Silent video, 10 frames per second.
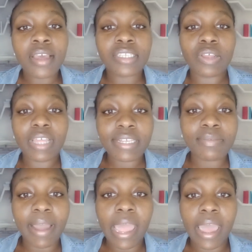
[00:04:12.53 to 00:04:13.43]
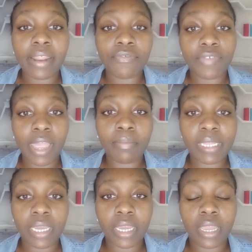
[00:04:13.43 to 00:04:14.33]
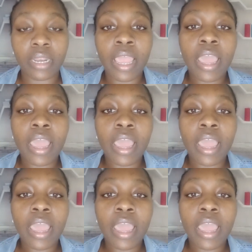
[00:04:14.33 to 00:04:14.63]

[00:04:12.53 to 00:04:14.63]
So that's why I added family in.